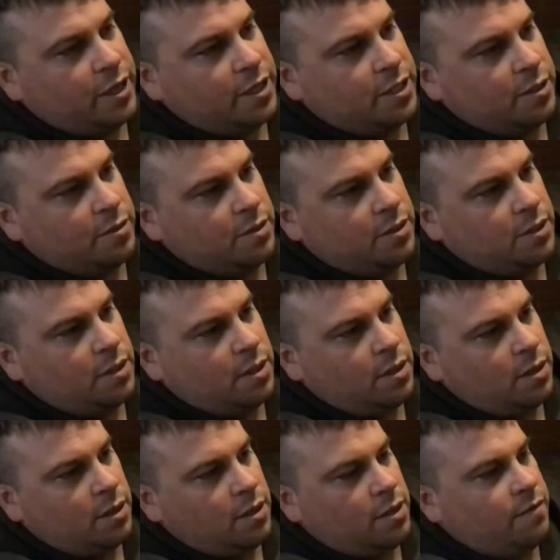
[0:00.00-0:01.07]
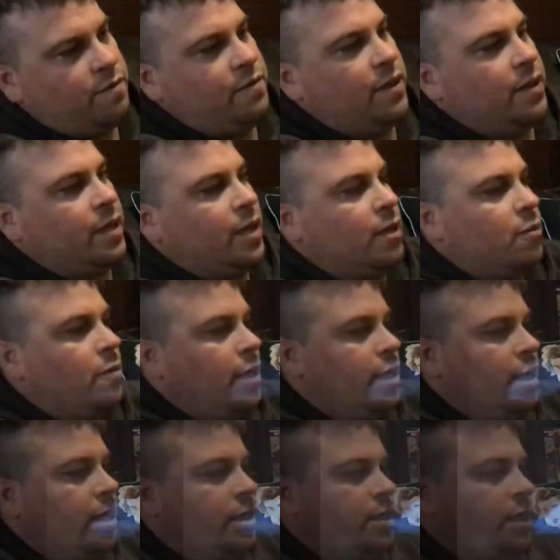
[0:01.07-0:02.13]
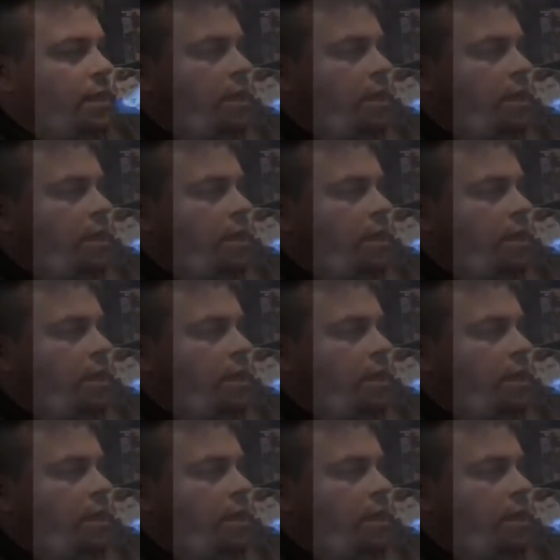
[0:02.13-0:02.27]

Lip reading: so it's filling in quite nicely.